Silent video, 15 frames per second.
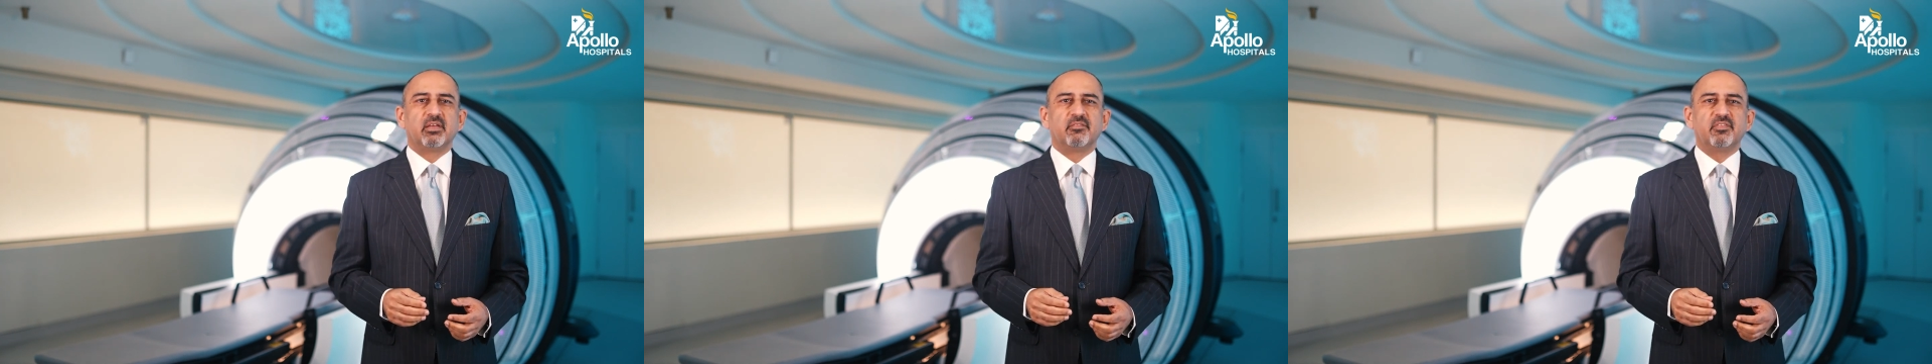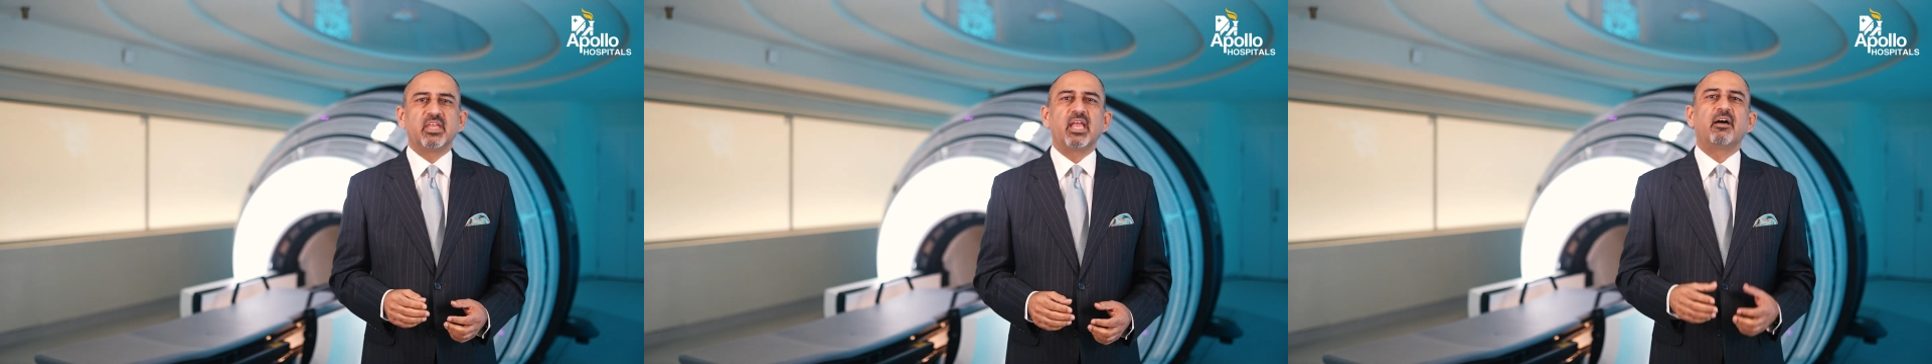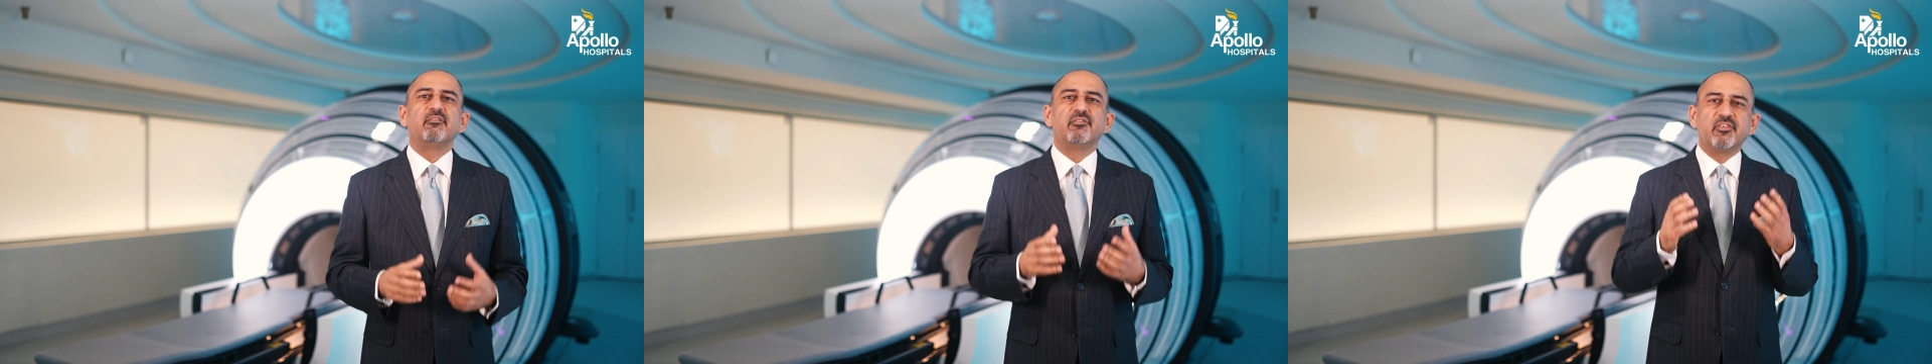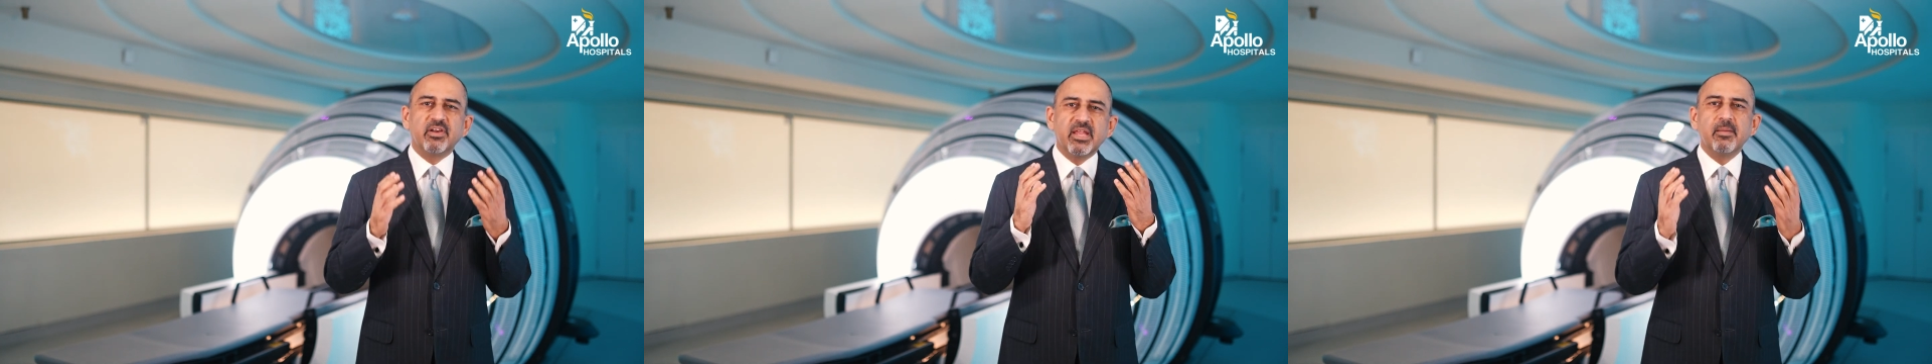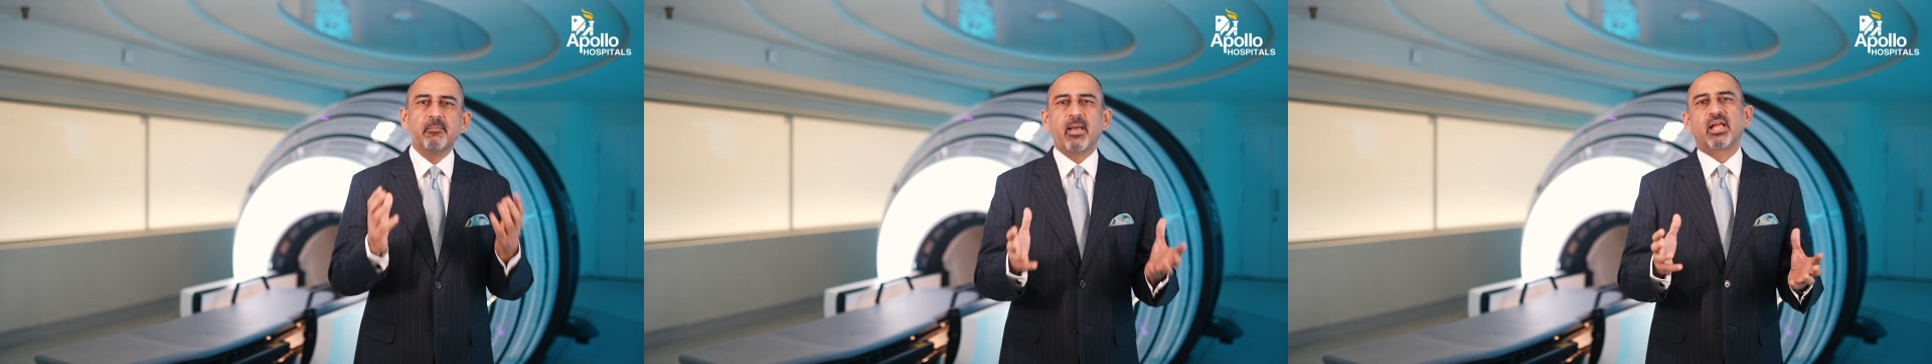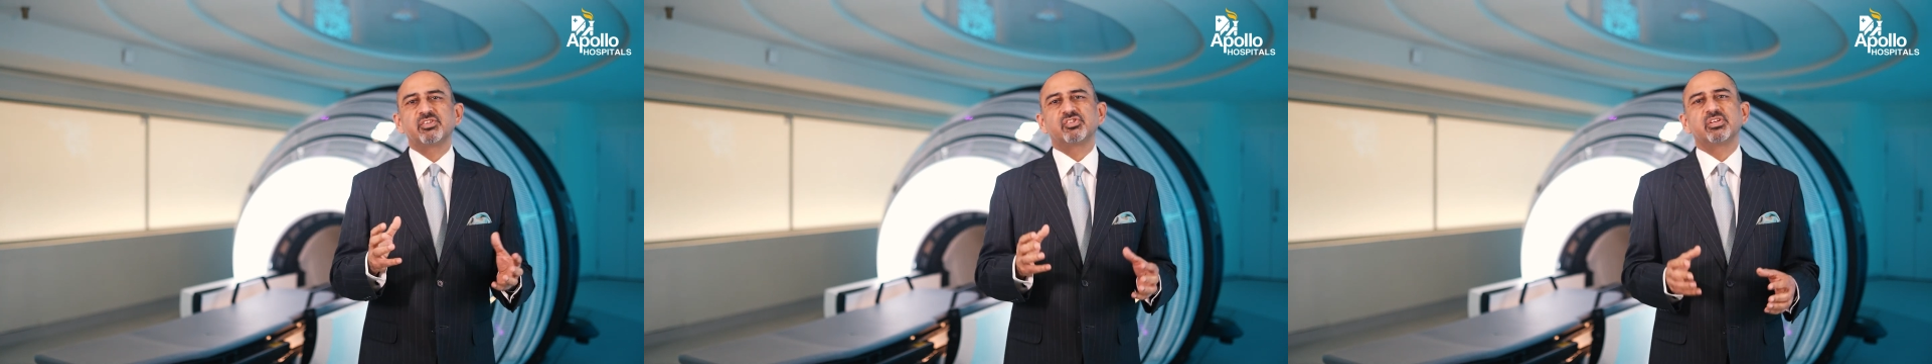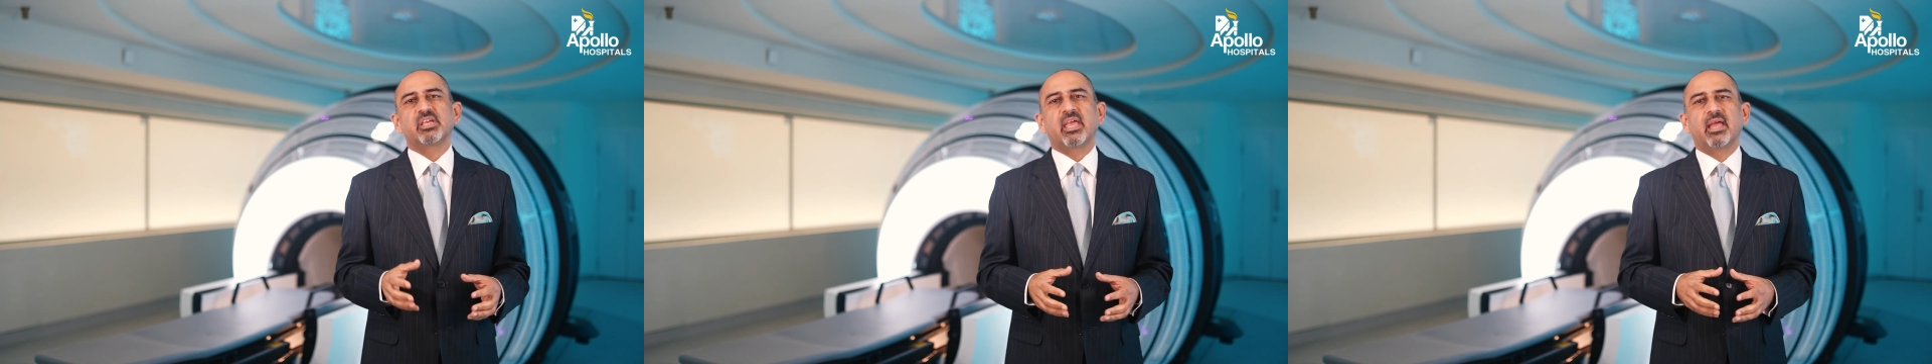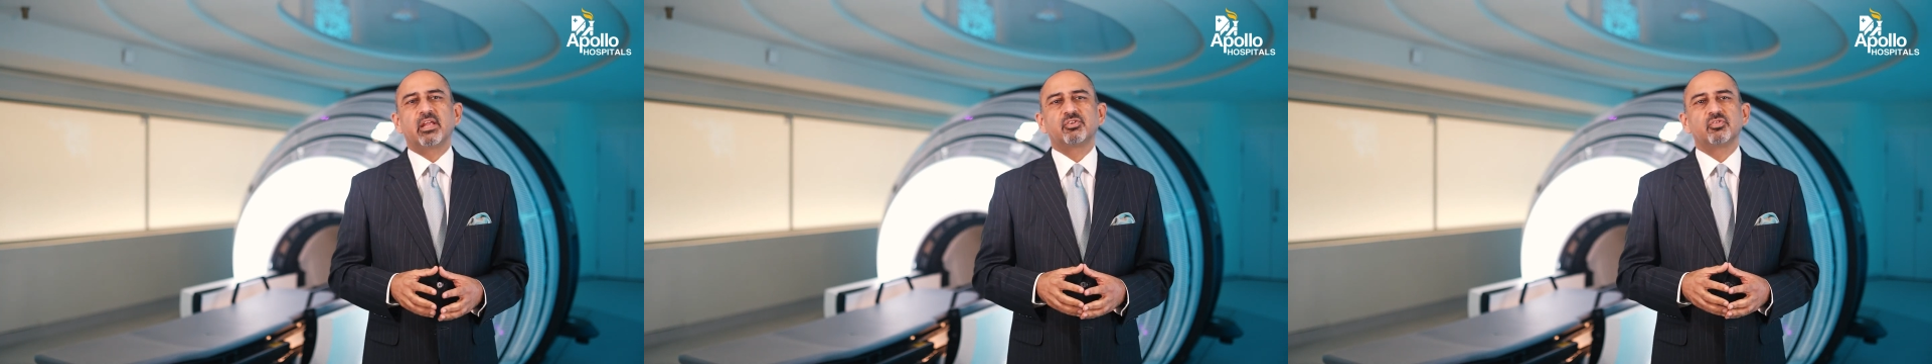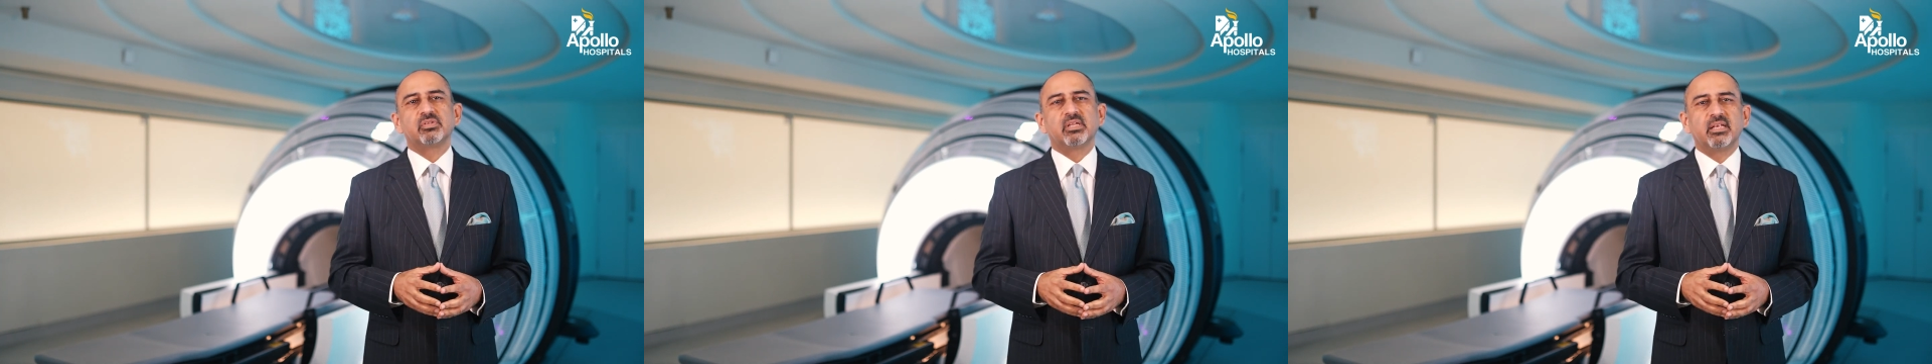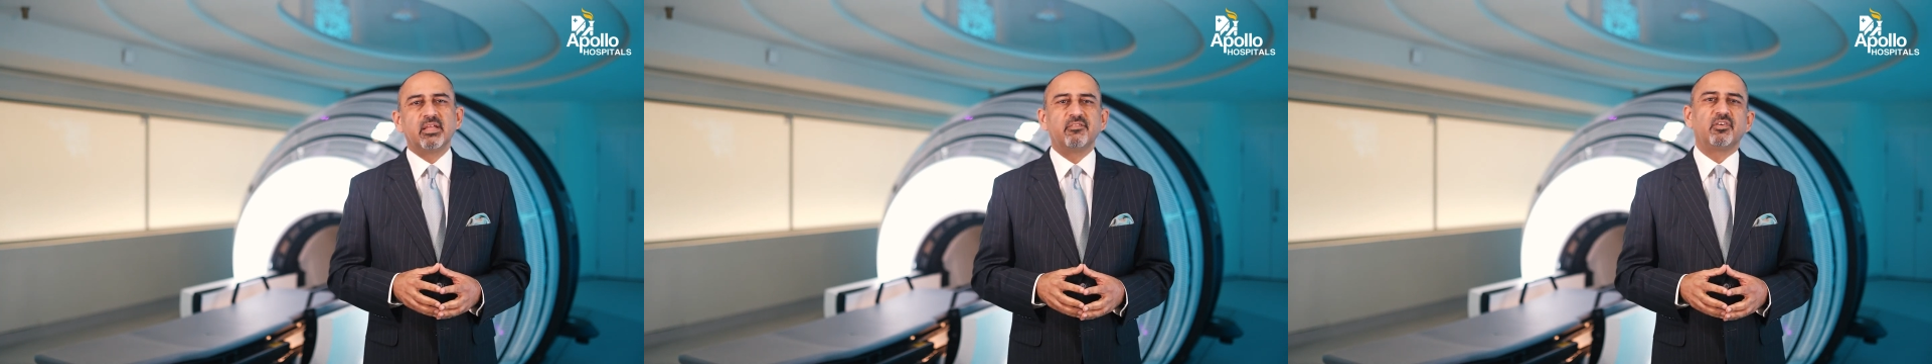we have reimagined care to
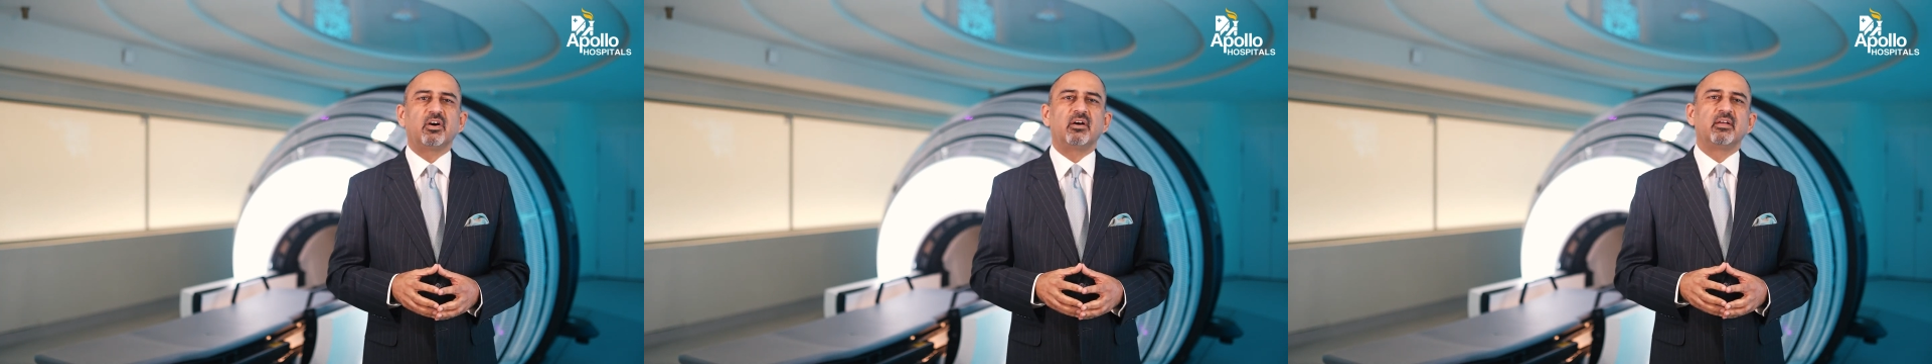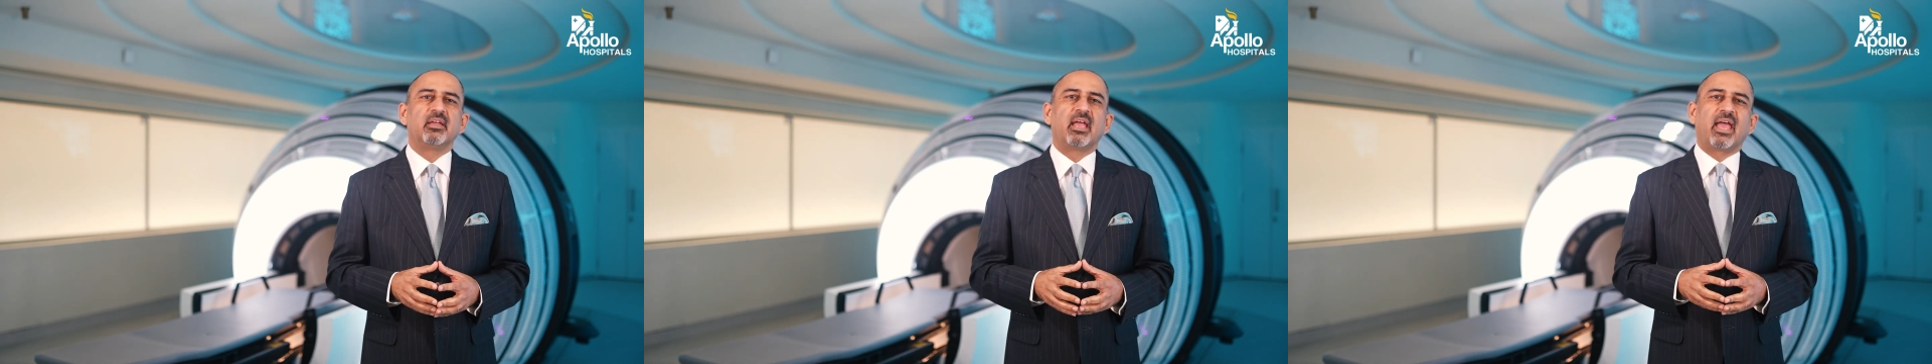deliver